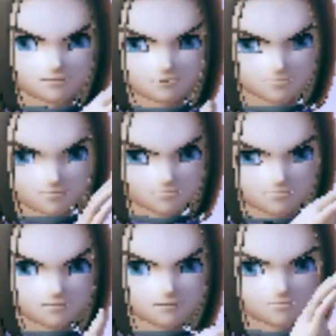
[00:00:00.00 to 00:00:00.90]
This
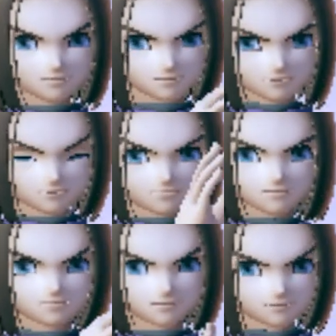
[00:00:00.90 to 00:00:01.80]
hero
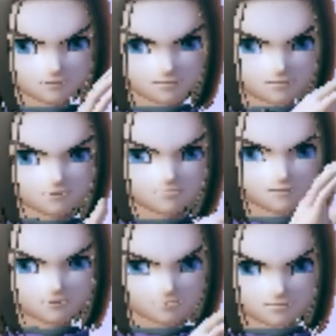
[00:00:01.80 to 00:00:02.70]
looks
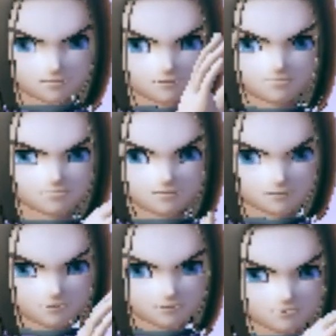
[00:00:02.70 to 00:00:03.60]
pretty sarcastic.
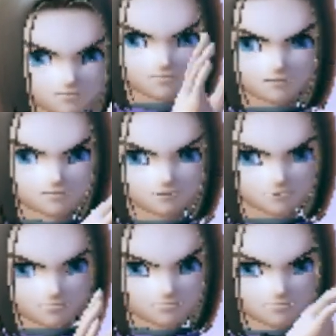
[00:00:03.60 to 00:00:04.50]
I'm gonna say
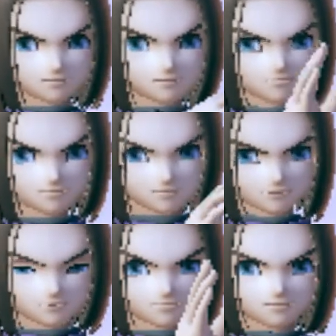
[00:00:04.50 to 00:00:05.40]
A. I'm gonna
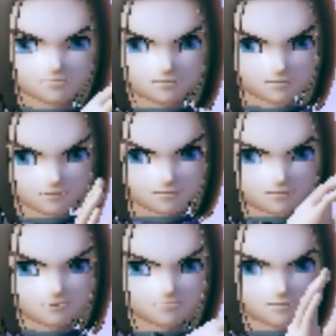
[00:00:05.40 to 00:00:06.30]
say A tier because
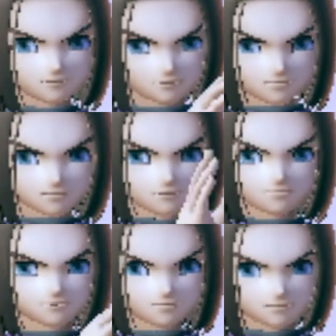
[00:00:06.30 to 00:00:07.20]
he's definitely
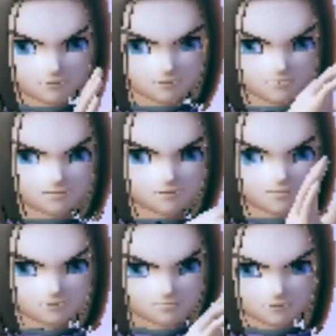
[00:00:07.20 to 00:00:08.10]
ready to
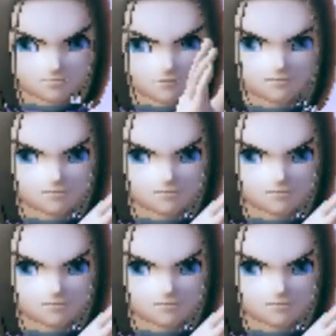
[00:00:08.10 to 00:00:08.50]
get back into the